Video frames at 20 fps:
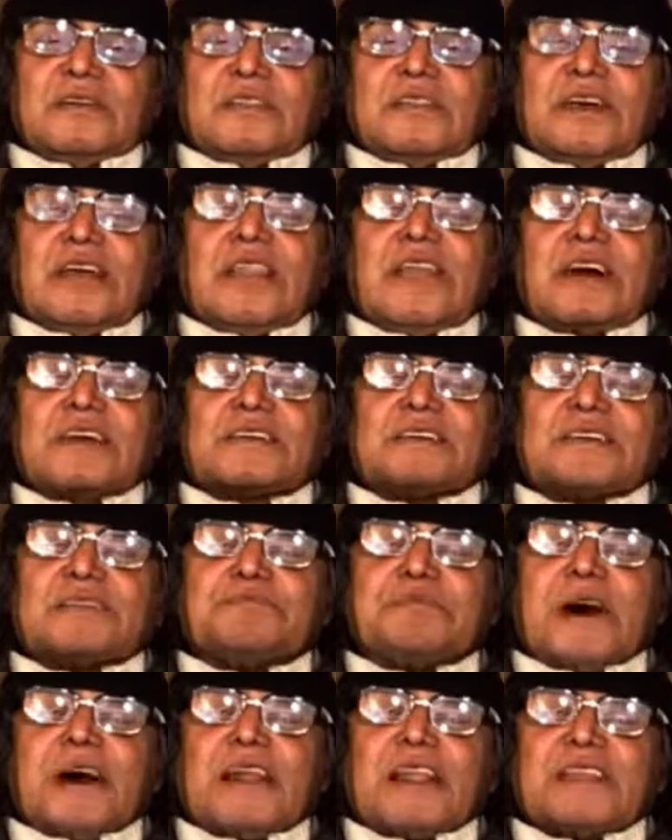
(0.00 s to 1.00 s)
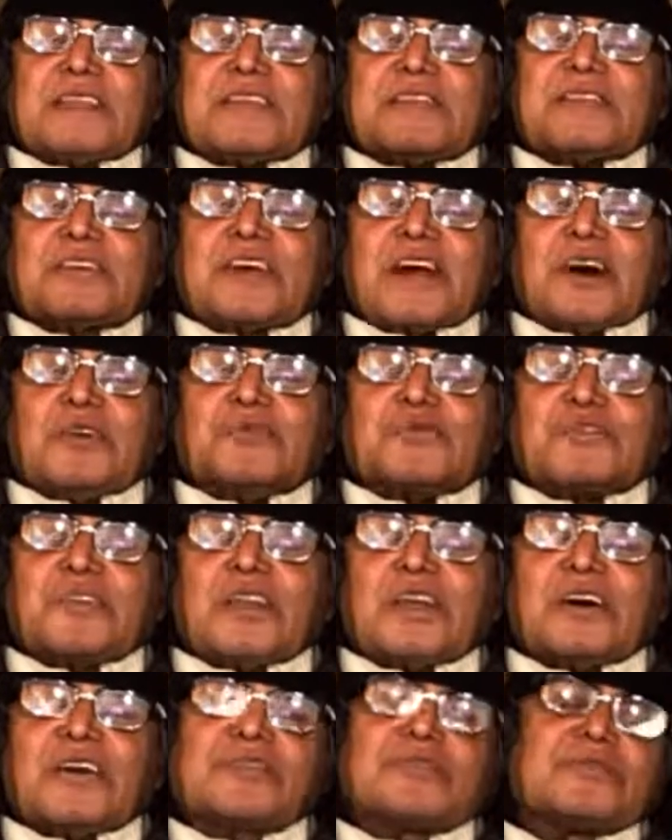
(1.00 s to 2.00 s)
the elected Bangladeshi
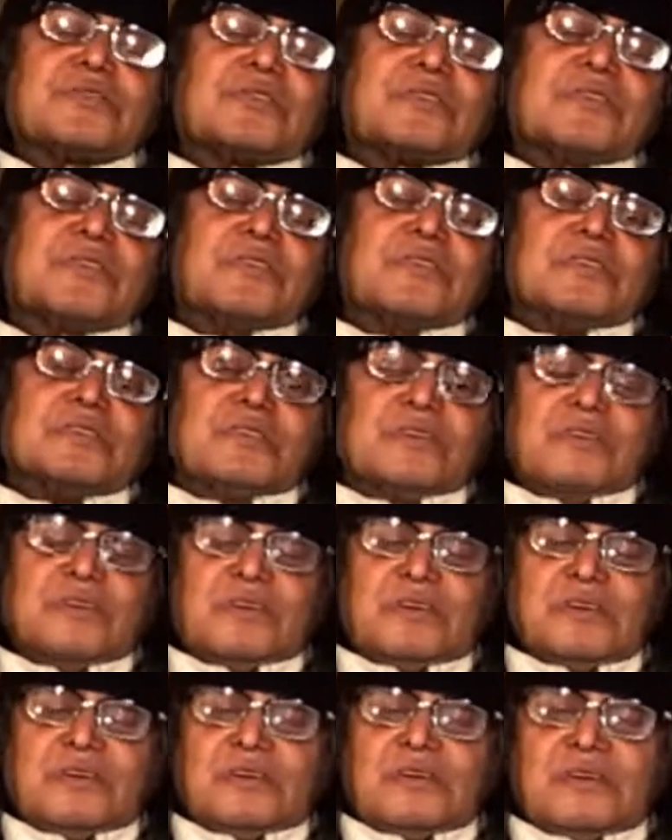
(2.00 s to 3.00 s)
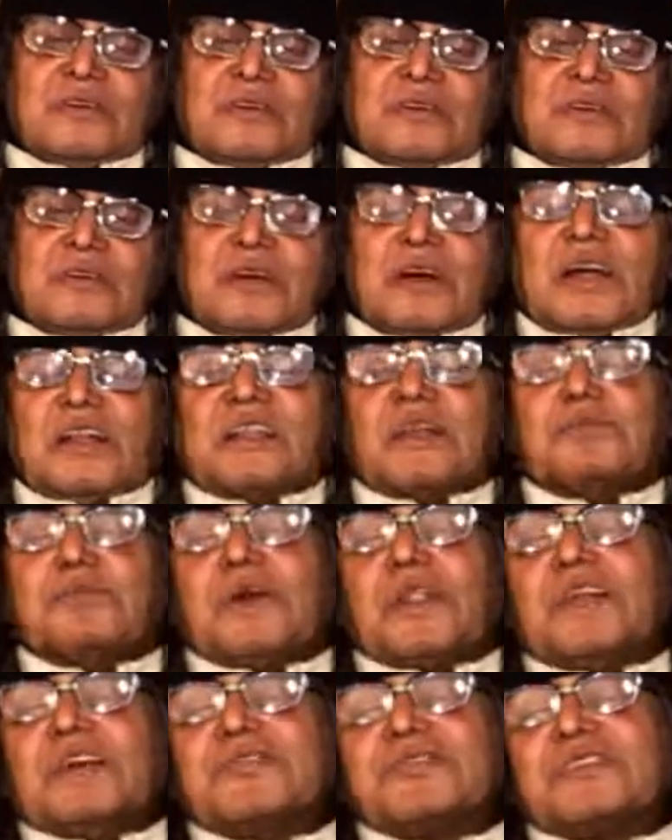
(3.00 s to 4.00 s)
councillors, and the
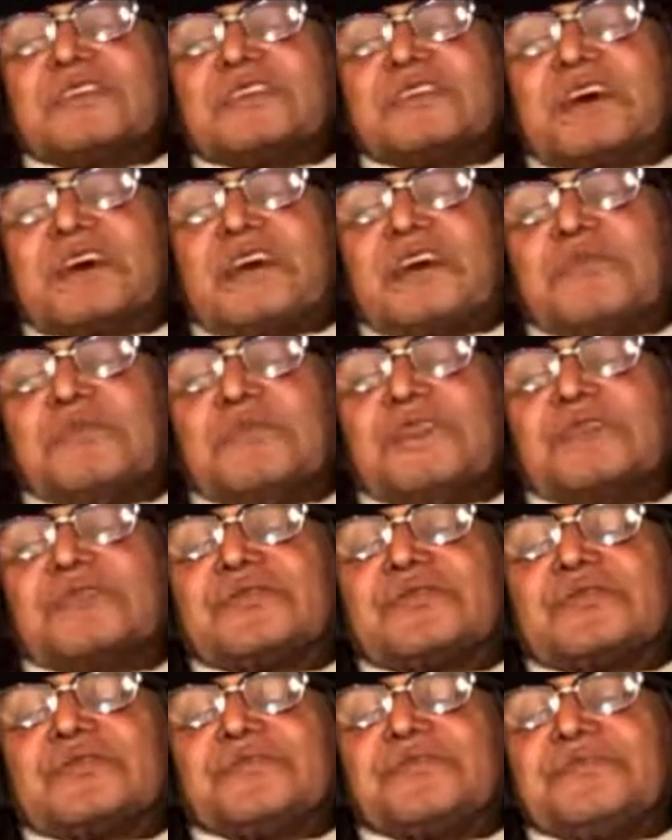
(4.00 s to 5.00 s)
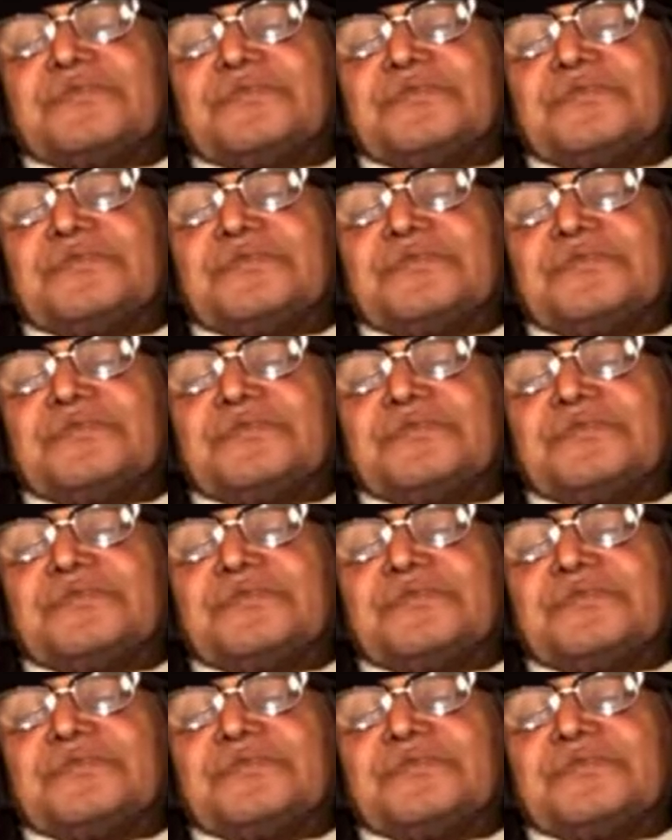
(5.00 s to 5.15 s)
police in Tower Hamlets.